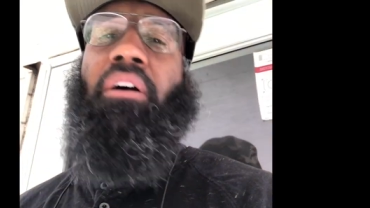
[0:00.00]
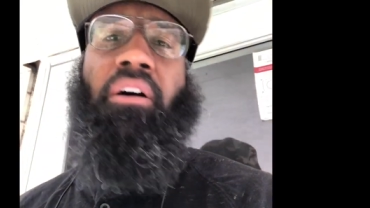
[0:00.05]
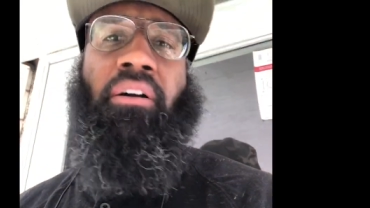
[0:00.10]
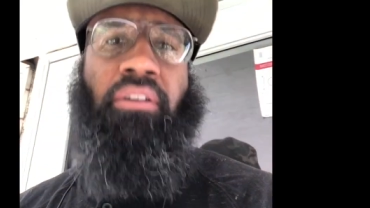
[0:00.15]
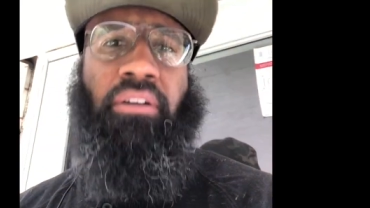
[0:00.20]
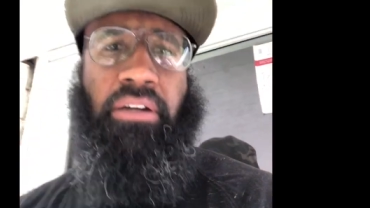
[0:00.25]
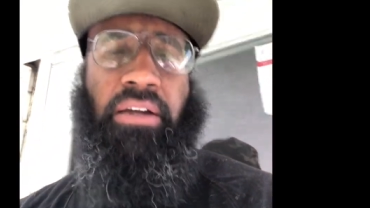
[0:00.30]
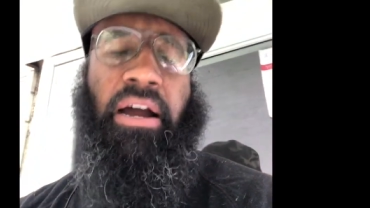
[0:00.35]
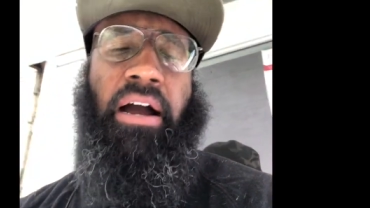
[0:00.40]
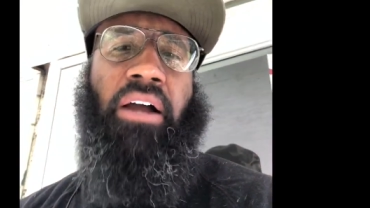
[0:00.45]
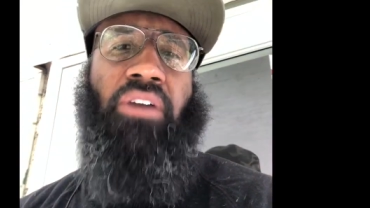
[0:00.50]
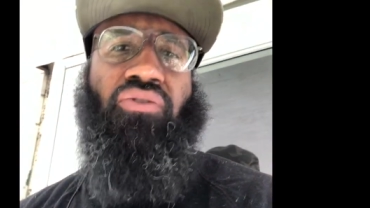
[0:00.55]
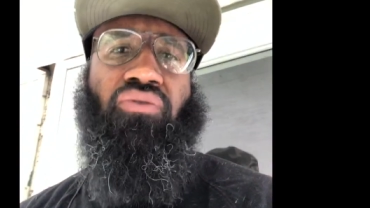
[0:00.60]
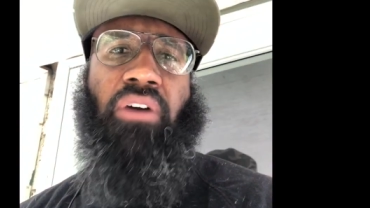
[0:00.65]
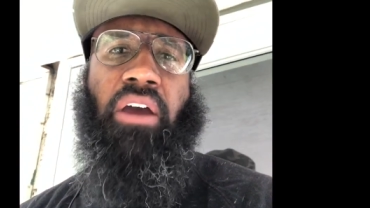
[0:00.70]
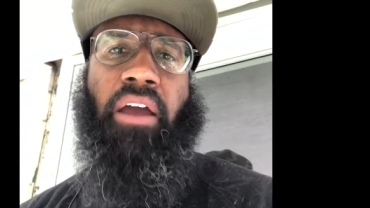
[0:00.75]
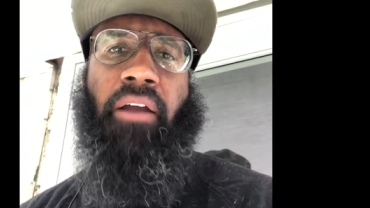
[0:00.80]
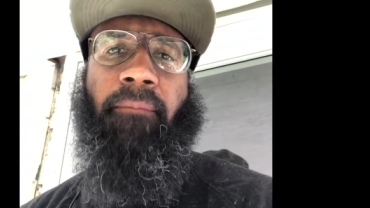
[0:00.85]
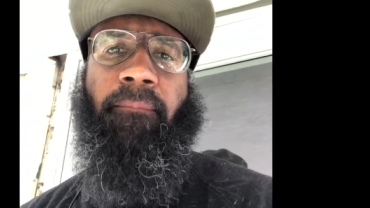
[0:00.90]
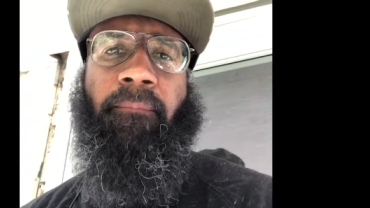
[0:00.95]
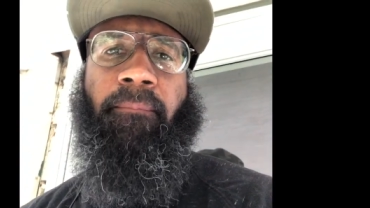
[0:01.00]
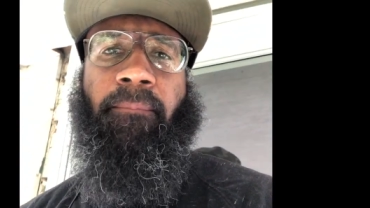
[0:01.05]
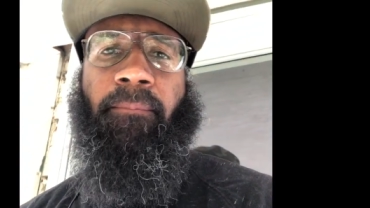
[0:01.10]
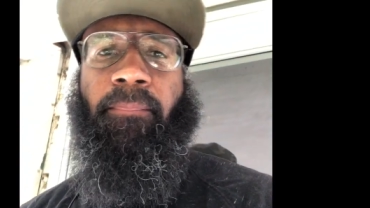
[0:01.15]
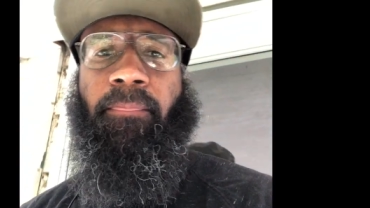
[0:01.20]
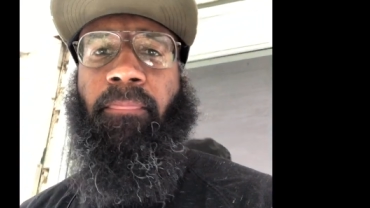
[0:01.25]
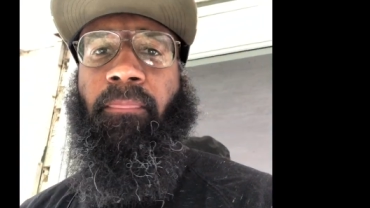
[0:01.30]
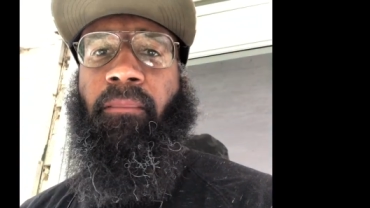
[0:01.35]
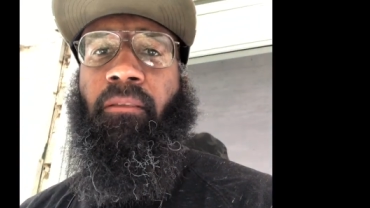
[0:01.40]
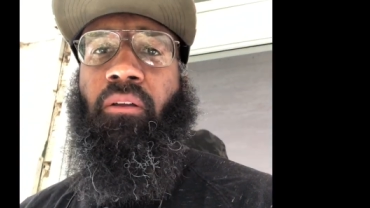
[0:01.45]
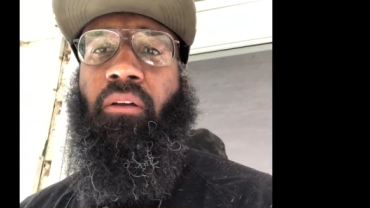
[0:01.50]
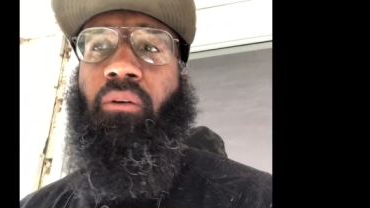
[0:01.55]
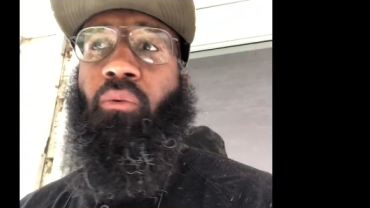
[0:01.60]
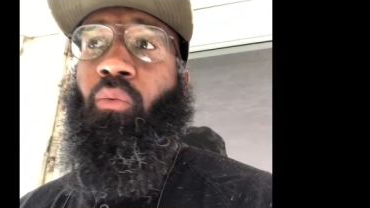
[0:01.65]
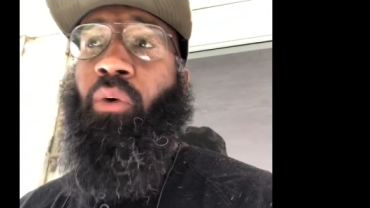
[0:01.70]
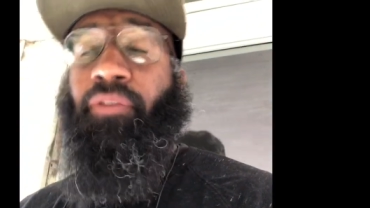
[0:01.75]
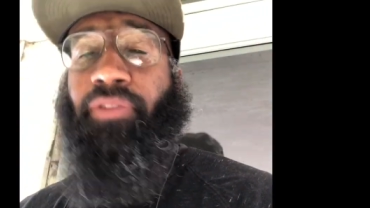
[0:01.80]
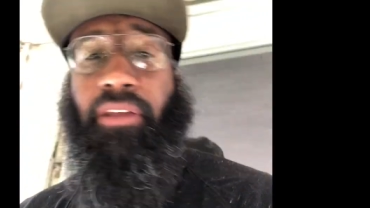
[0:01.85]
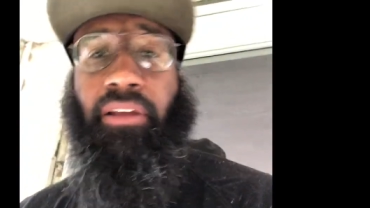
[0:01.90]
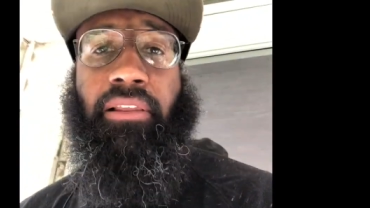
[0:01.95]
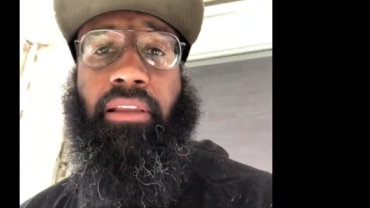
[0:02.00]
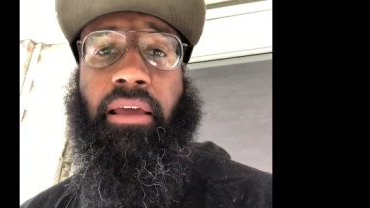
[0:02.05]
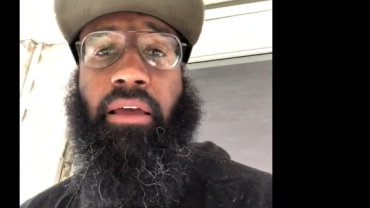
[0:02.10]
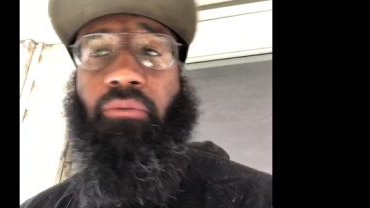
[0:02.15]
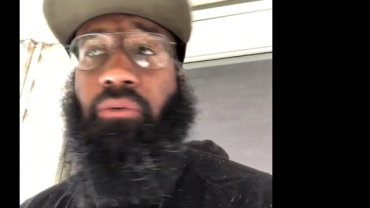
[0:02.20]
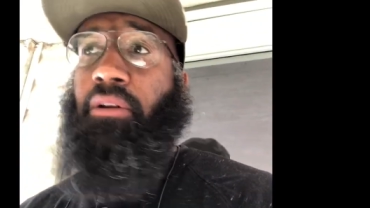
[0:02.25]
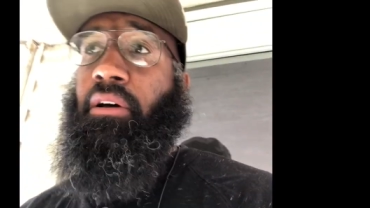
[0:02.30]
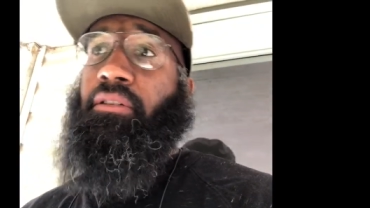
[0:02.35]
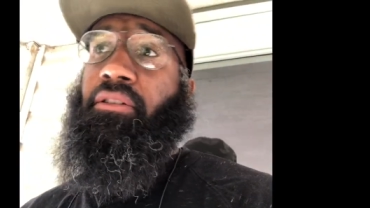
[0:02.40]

under contract with the landlord.